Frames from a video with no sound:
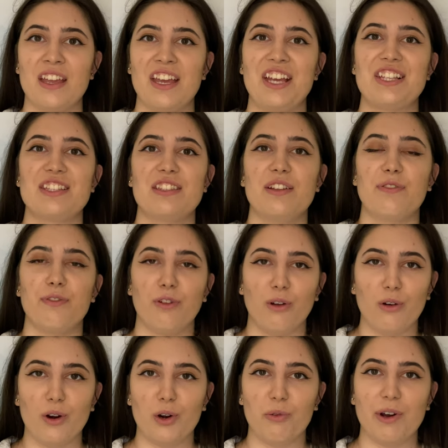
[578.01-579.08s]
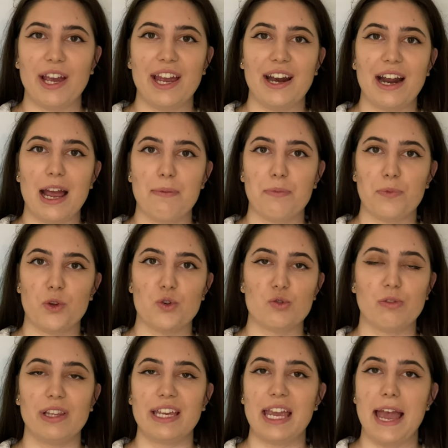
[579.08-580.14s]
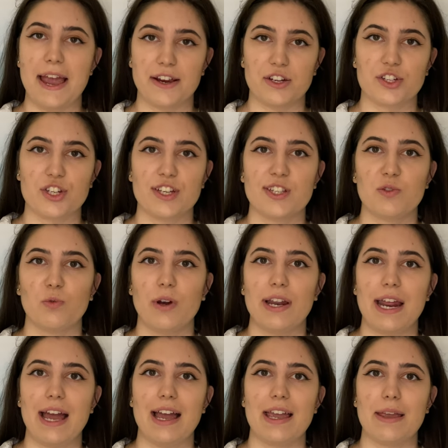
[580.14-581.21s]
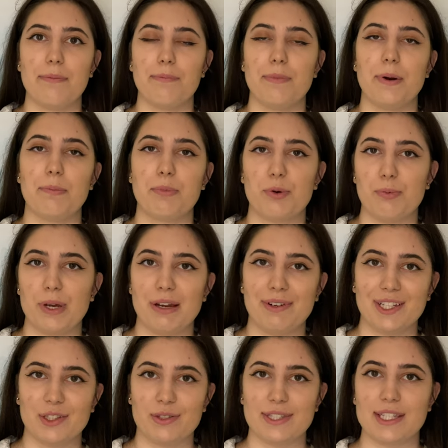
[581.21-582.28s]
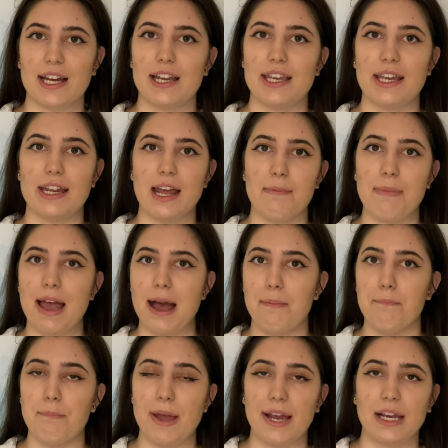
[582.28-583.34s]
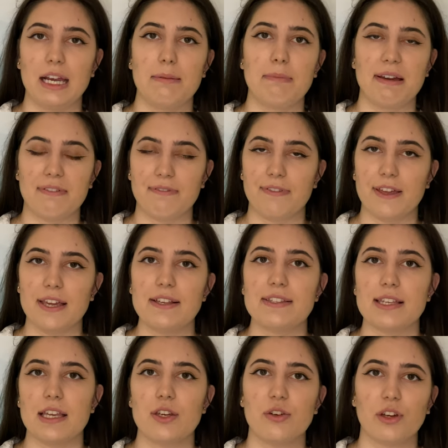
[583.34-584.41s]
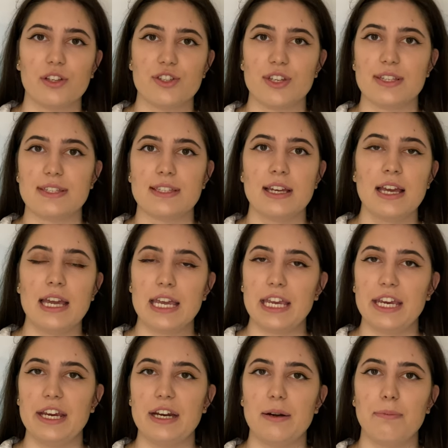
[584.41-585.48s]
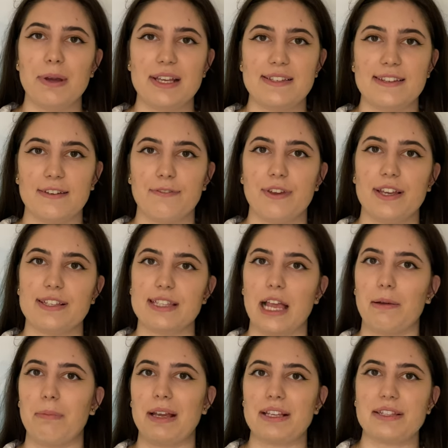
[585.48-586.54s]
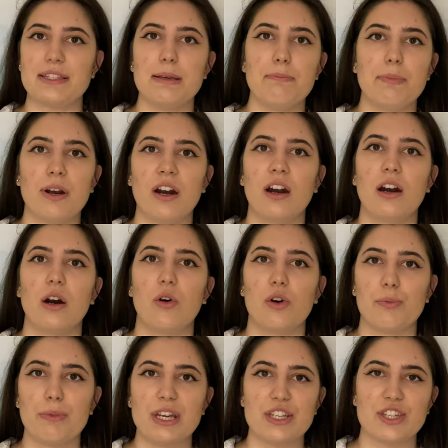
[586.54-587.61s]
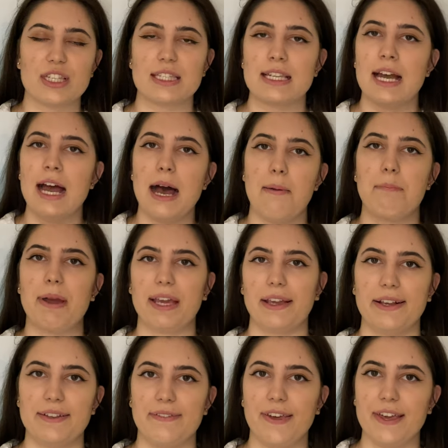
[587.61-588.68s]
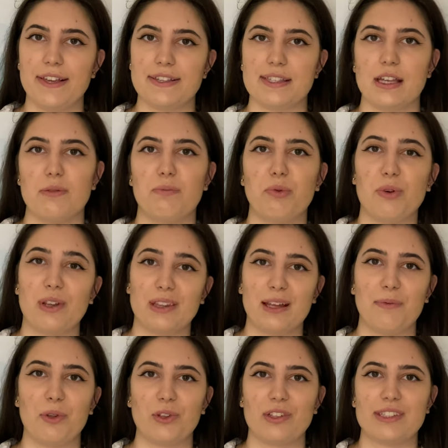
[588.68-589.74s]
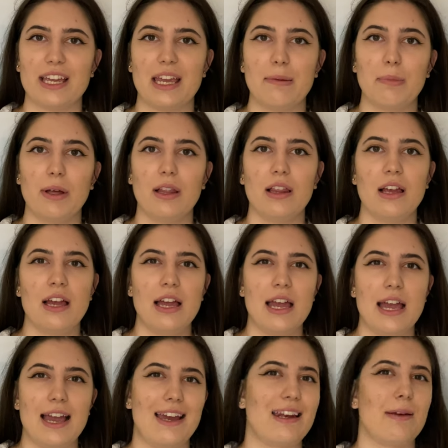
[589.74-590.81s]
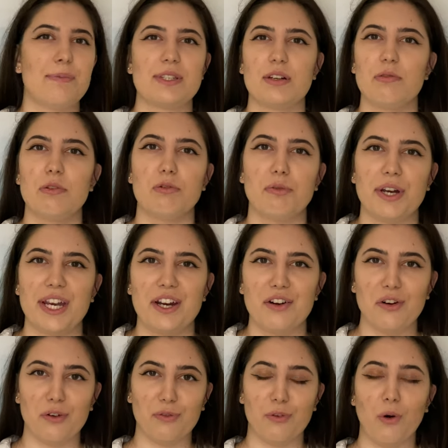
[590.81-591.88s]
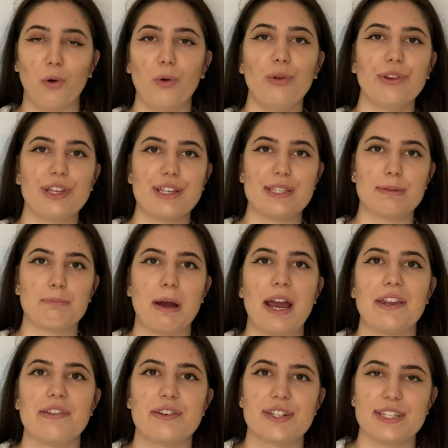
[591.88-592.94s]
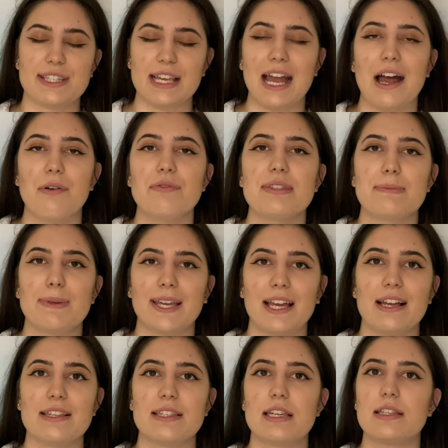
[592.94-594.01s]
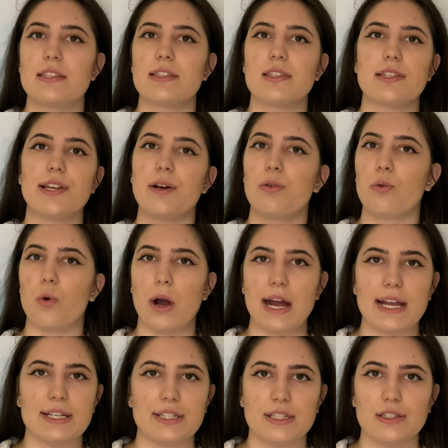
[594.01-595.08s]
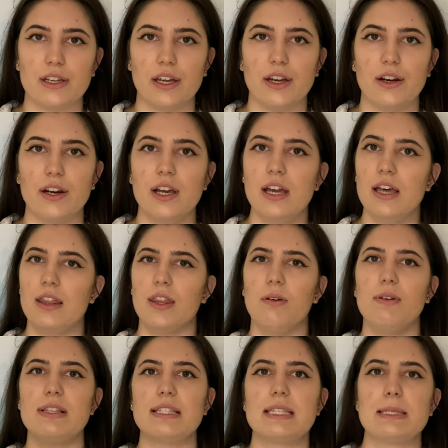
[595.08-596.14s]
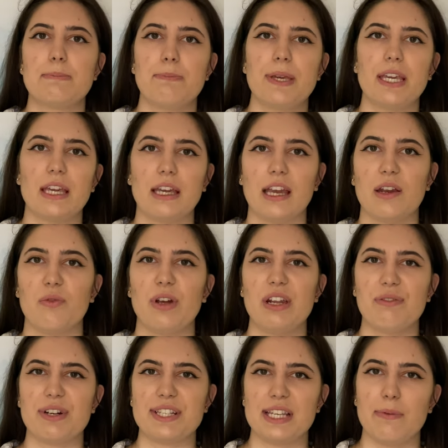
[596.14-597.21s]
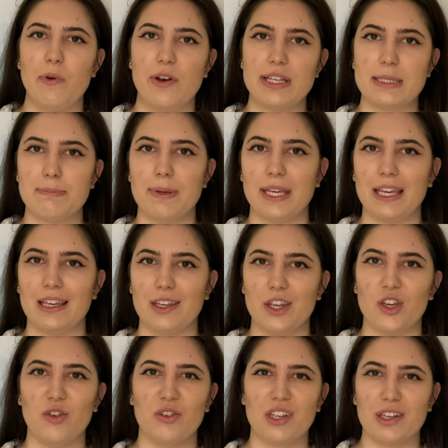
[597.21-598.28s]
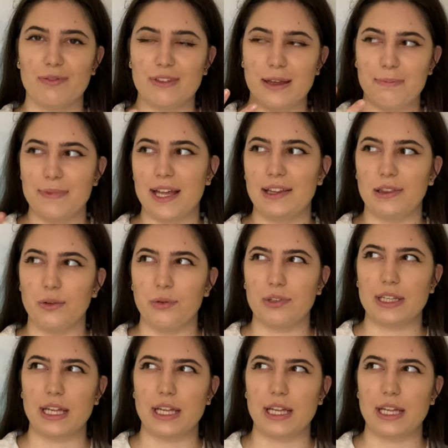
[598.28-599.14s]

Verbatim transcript: it's the floor where I'm usually anxious when I'm uh, preparing to study and I'm unpacking my things and you can just hear basic things like my zipper or me just unpacking things and putting them on the table and I'm so aware of all these minor sounds because it's so quiet in there. No one's speaking and whenever someone is speaking you give them that look